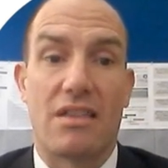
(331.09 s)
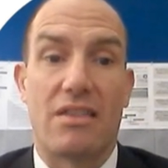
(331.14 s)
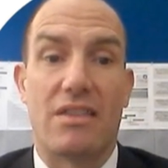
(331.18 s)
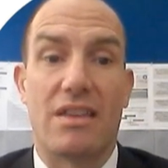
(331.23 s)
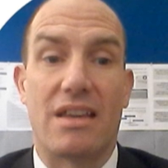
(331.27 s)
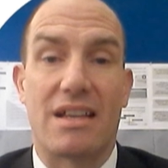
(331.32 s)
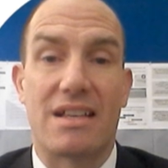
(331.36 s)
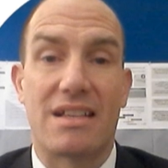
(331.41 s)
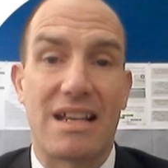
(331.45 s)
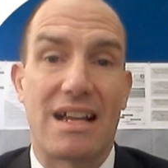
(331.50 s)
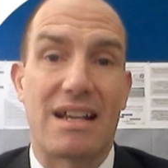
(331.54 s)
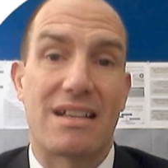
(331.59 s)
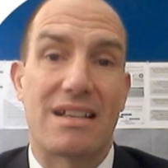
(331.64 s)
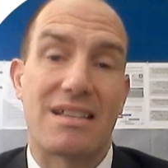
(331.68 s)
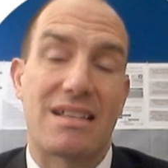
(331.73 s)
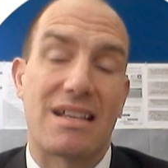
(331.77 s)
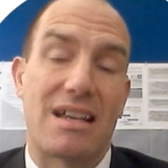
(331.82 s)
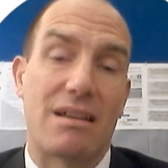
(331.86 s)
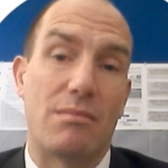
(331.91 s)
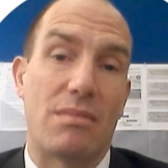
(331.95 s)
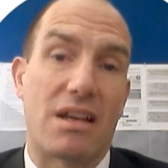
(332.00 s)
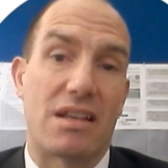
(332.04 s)
The exact
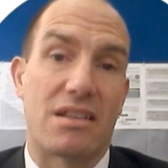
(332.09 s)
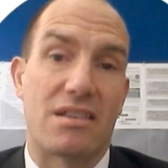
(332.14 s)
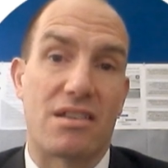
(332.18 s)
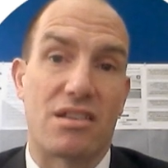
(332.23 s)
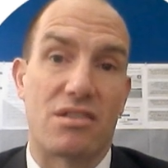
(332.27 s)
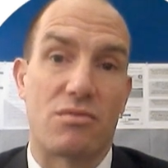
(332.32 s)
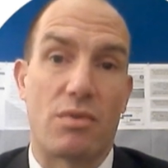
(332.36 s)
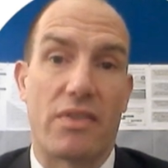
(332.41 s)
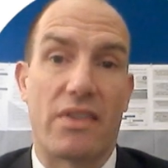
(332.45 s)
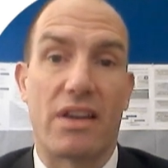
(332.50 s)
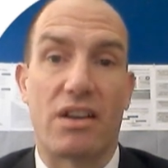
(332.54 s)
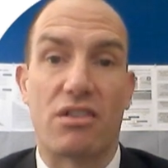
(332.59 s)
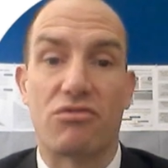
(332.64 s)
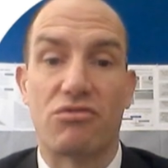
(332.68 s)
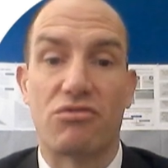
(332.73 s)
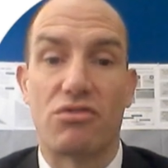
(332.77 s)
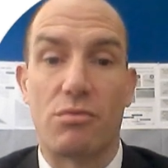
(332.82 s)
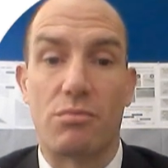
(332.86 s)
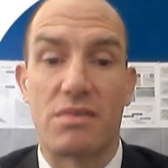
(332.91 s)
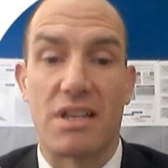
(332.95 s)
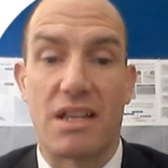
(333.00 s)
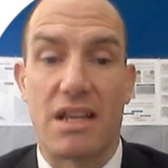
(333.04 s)
same letters, when they
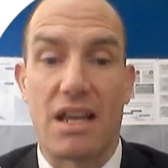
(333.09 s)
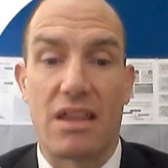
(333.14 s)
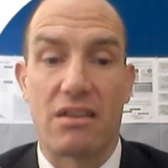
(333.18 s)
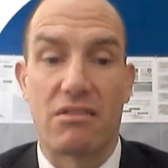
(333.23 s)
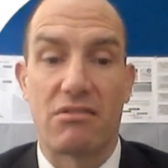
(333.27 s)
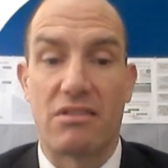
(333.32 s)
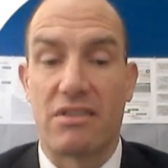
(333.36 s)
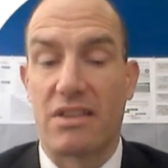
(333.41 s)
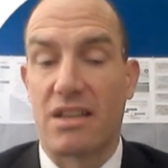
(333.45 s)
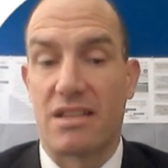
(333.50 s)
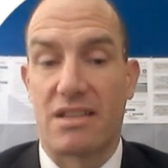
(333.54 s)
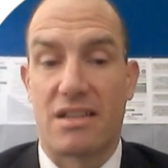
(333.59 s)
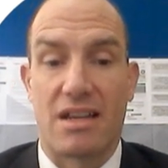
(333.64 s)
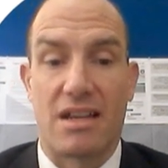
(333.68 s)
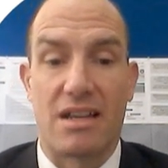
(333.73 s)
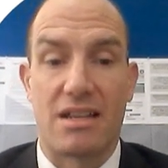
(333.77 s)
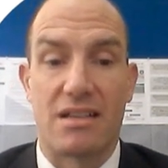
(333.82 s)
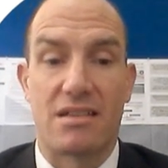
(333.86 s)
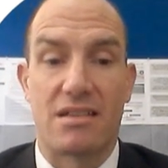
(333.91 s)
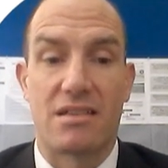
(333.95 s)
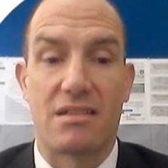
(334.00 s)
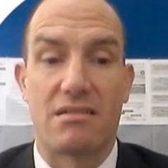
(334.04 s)
grouped together, in this
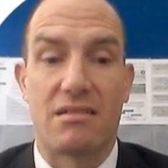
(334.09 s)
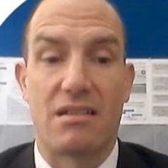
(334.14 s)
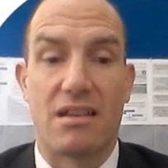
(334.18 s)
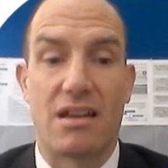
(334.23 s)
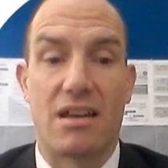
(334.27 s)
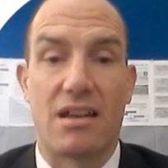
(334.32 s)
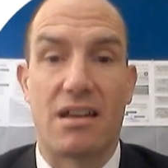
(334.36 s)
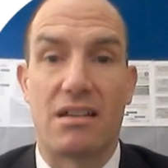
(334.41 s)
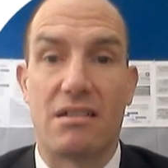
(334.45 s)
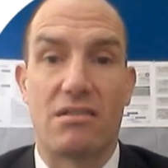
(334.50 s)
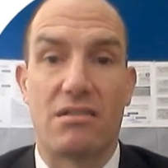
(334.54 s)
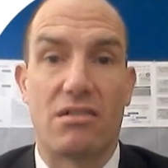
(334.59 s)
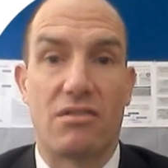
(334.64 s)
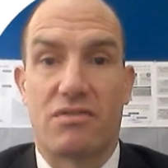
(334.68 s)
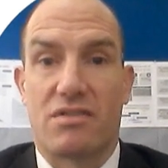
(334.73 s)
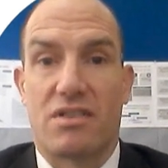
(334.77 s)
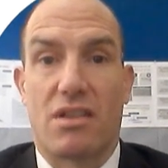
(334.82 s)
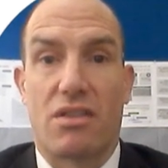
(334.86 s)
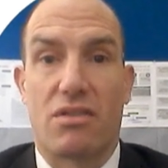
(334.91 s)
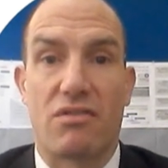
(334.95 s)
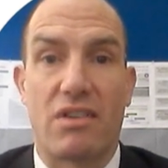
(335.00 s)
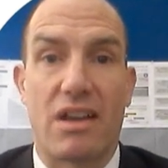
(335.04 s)
case, in
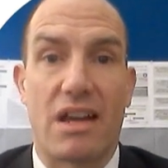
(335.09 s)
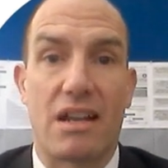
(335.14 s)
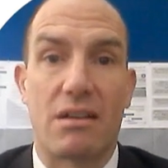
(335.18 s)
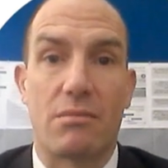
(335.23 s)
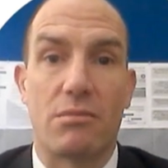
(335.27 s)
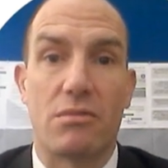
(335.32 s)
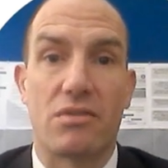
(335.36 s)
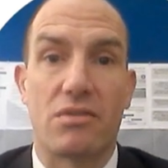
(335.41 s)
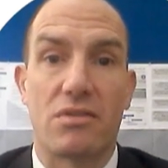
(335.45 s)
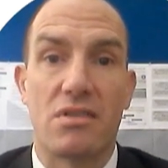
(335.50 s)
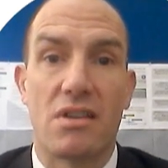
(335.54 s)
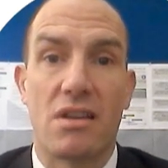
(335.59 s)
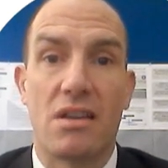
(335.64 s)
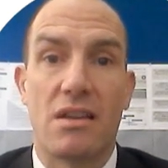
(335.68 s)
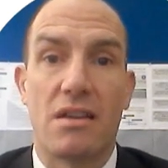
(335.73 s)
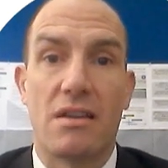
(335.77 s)
obviously 3 animals,